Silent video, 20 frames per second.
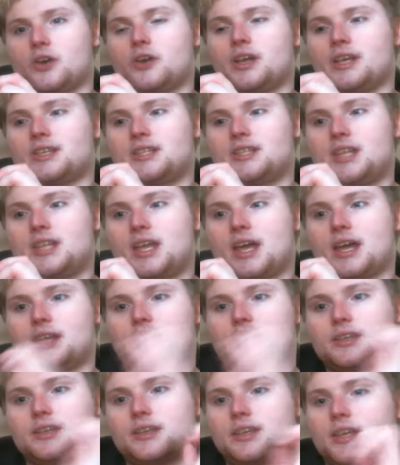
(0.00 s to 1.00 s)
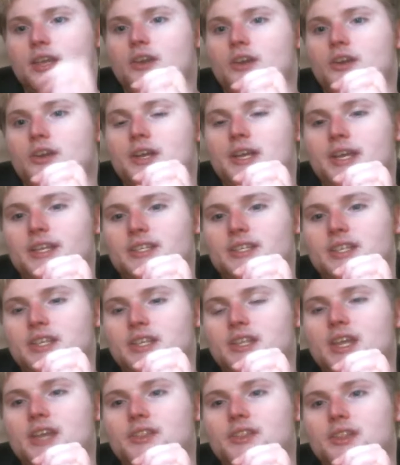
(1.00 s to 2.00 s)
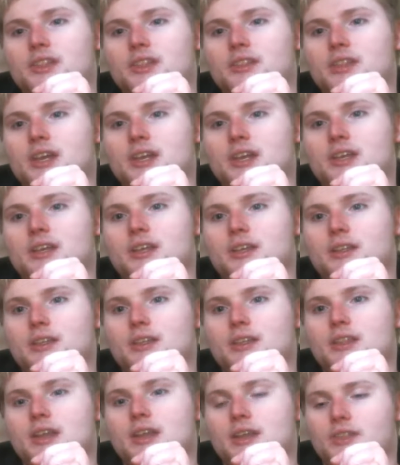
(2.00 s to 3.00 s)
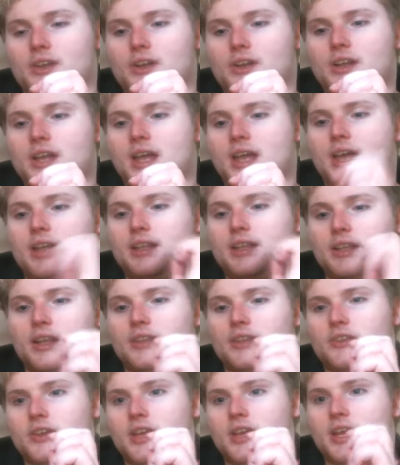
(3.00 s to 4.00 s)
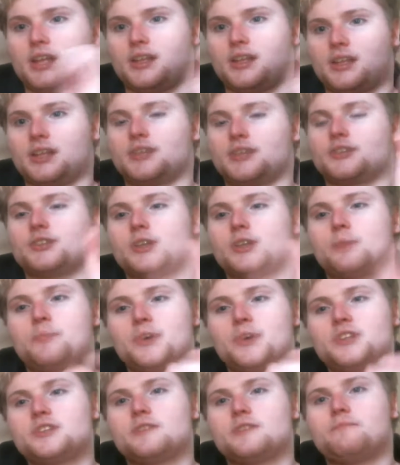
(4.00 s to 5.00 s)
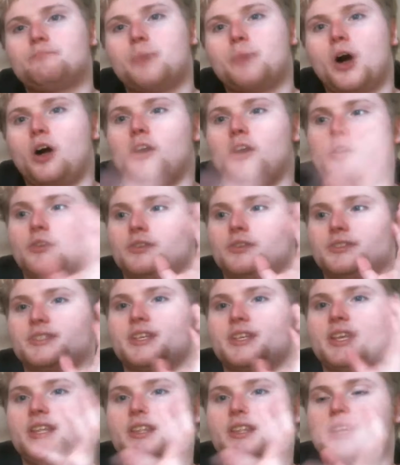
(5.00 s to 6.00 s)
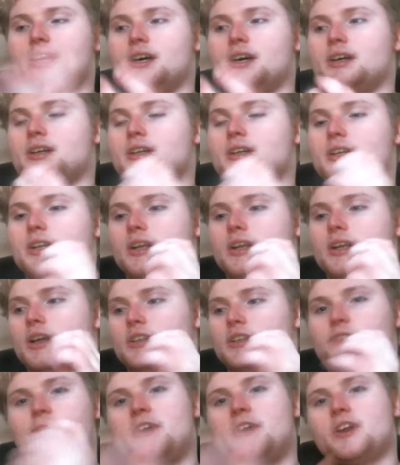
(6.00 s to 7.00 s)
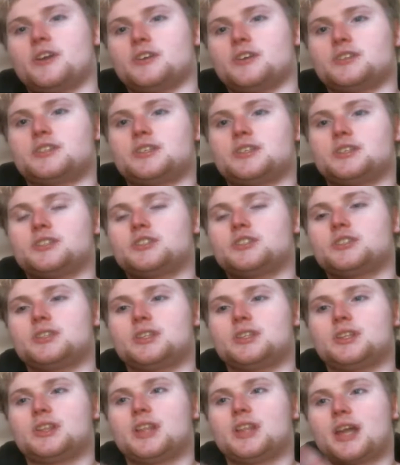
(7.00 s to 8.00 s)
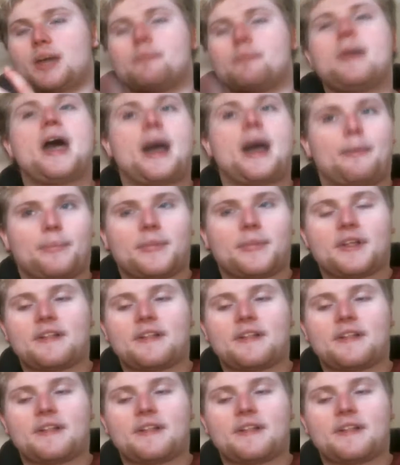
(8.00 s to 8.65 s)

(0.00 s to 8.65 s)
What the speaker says: is the end, here is the nether end. There's a bunch of balls in the spheres, like a map.